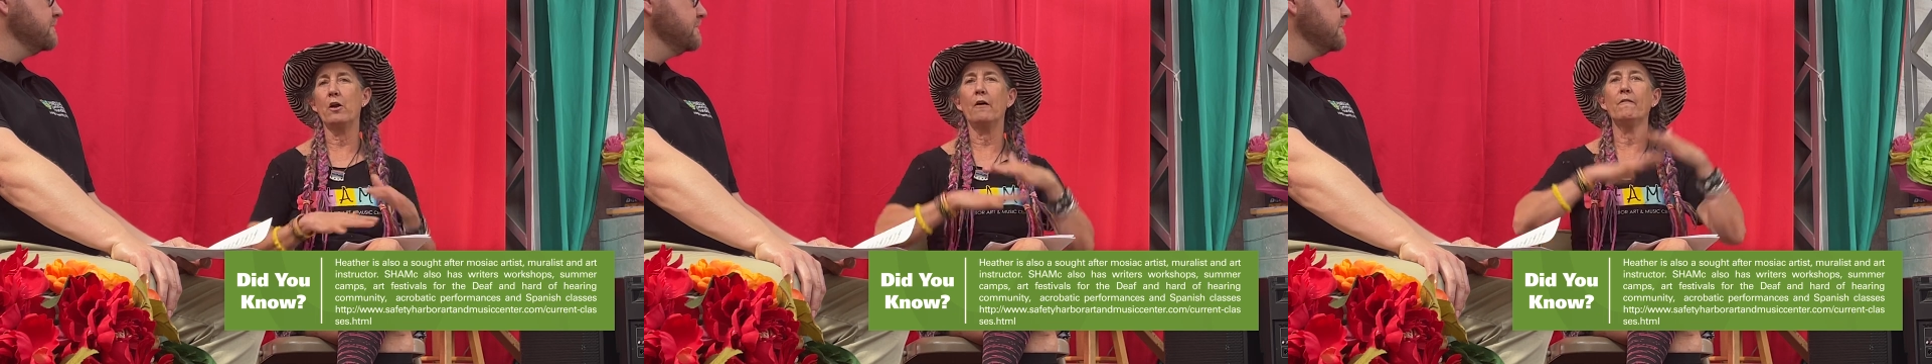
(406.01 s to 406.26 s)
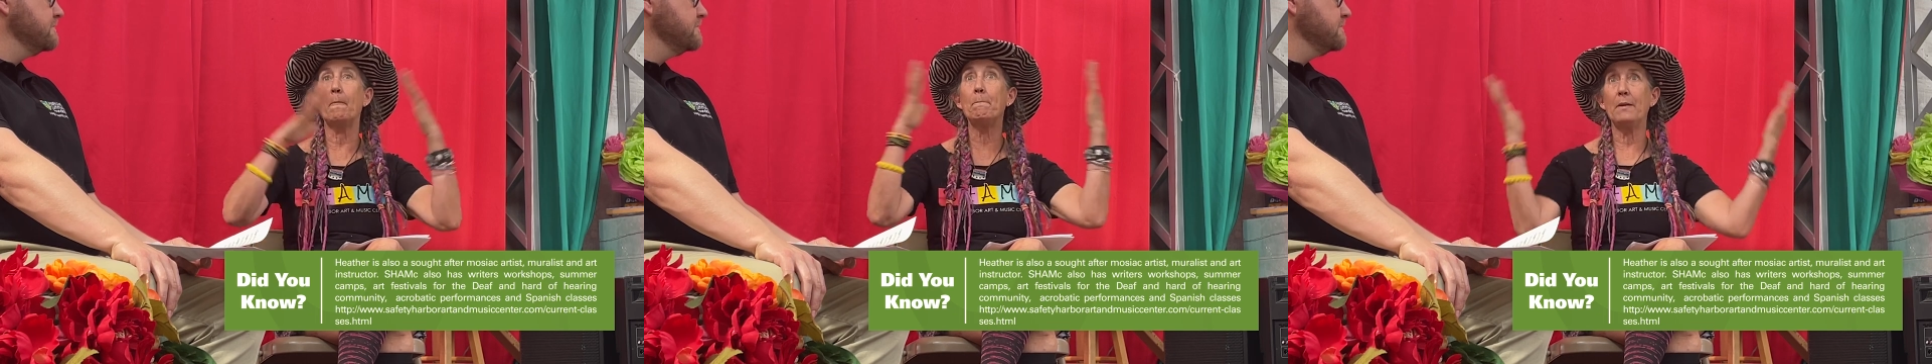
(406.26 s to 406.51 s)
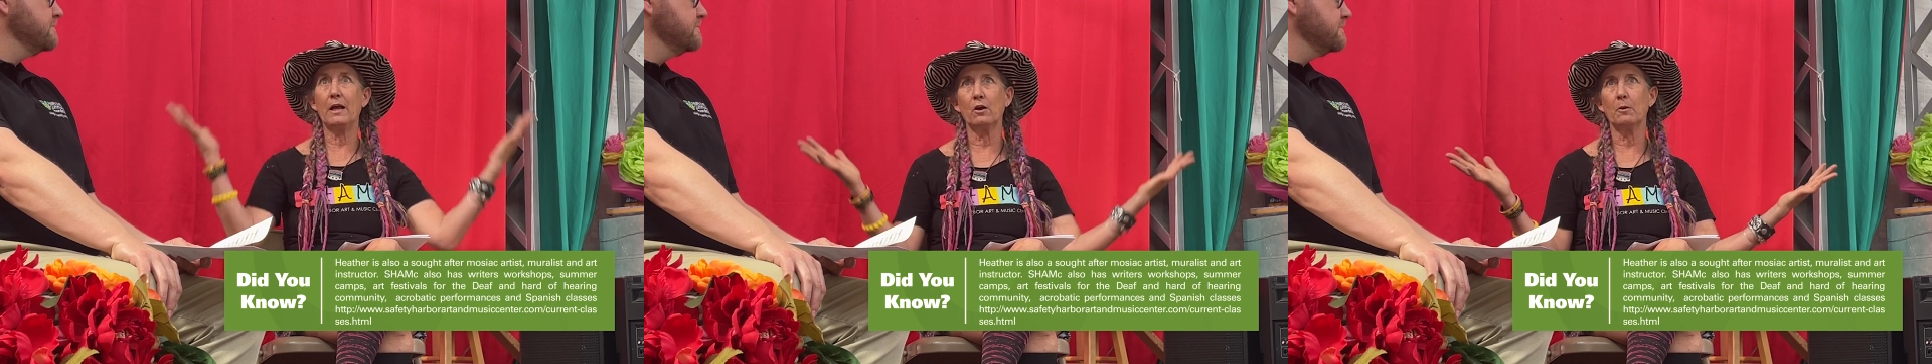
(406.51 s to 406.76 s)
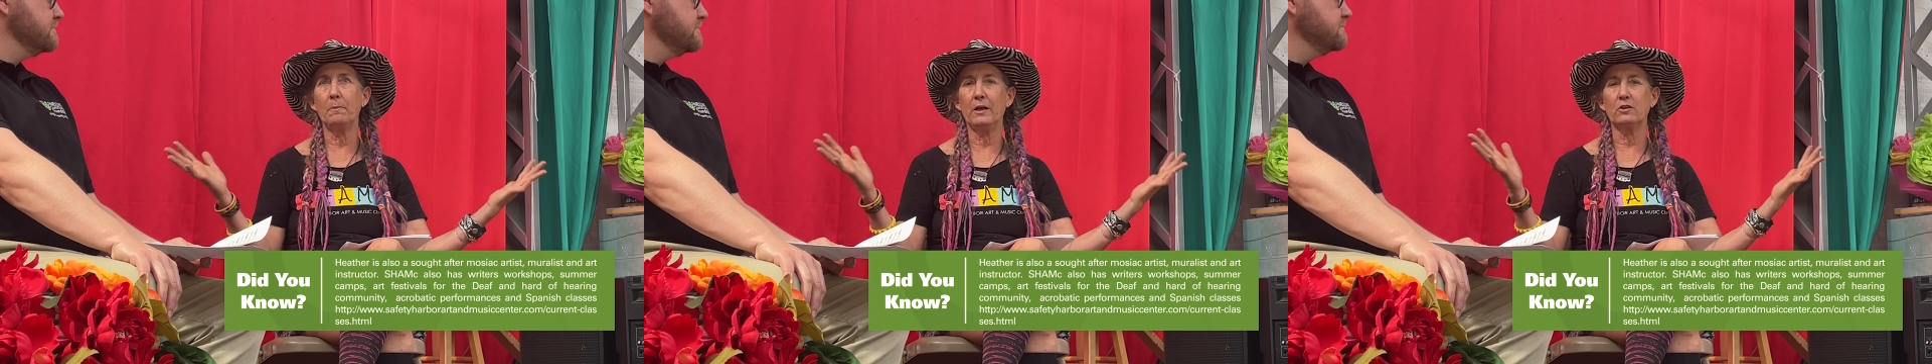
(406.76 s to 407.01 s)
of a bigger
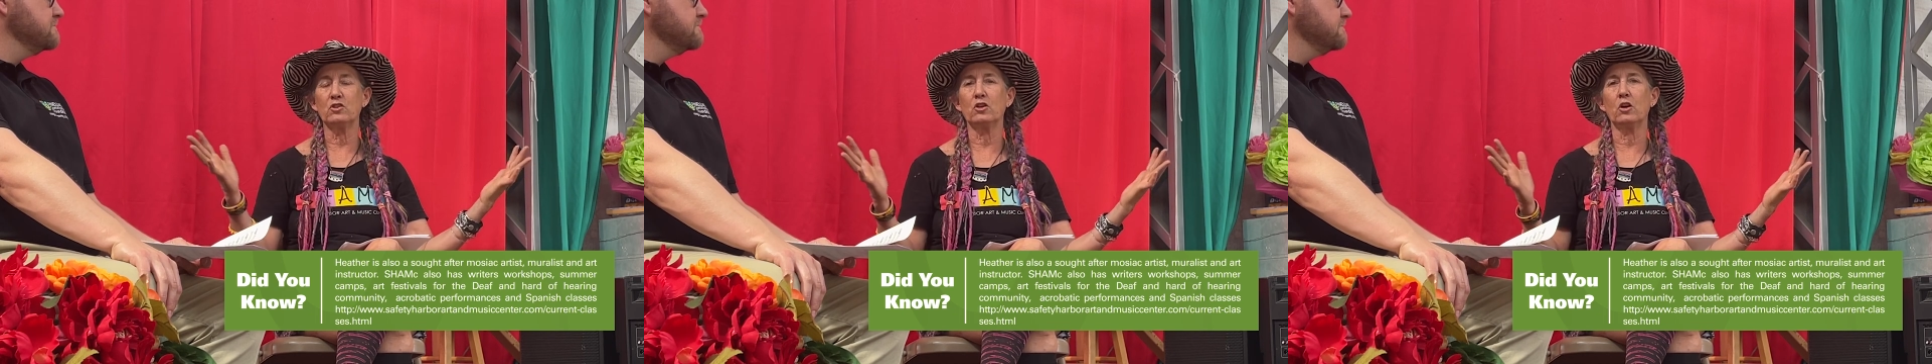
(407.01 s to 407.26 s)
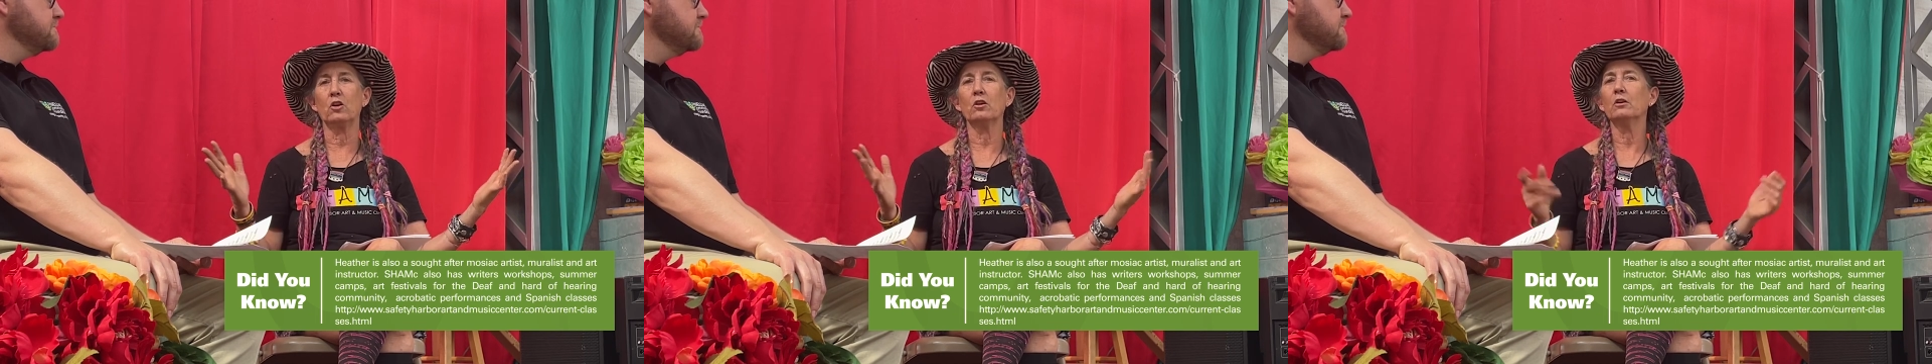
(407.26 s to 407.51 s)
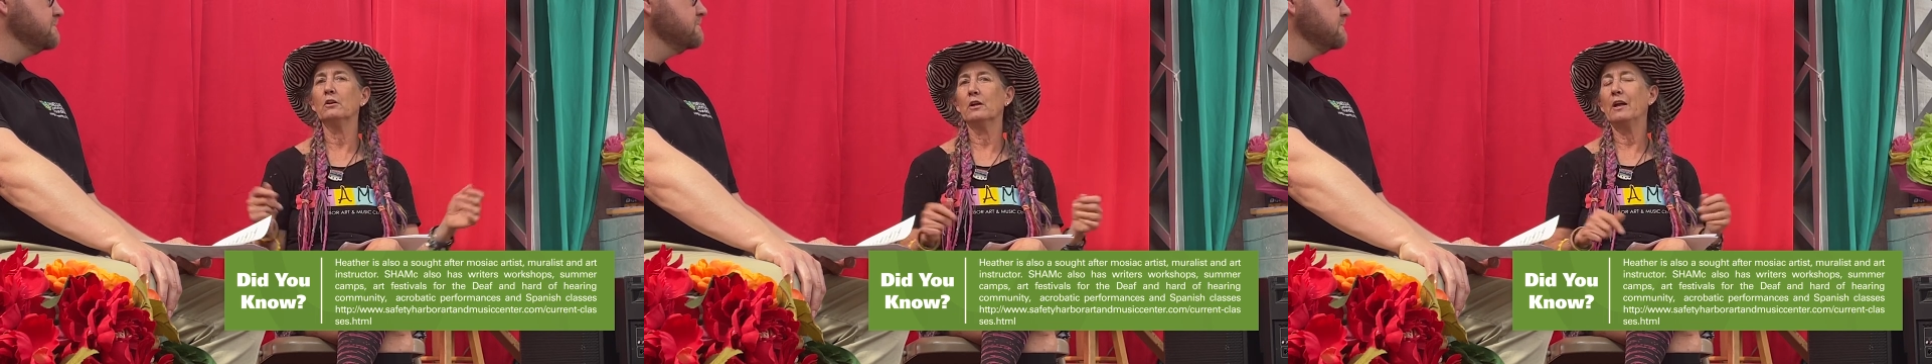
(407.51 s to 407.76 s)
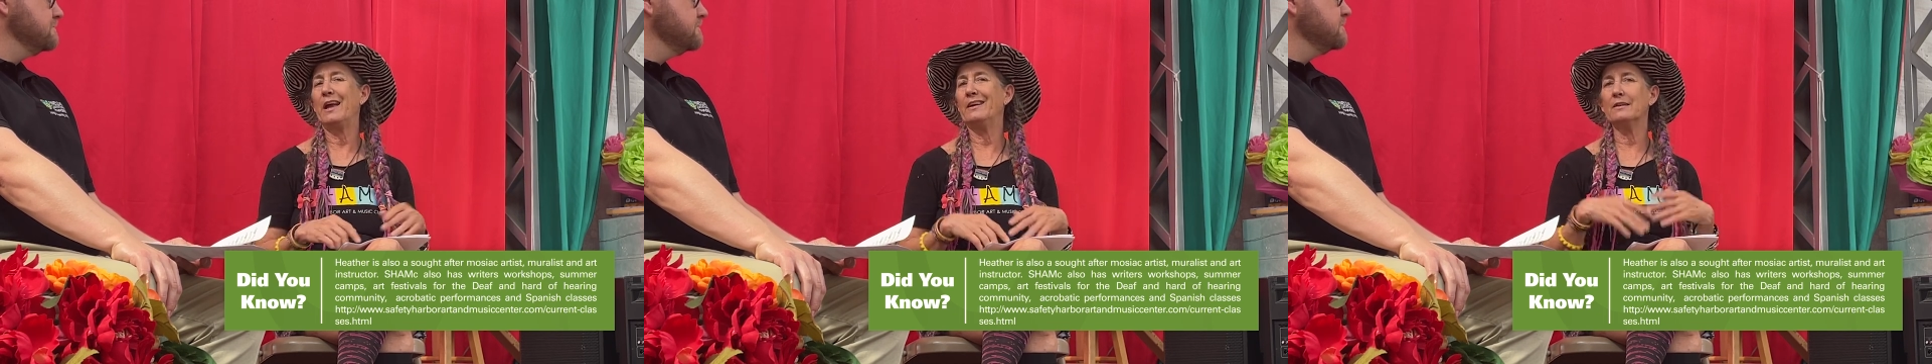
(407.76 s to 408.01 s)
picture. And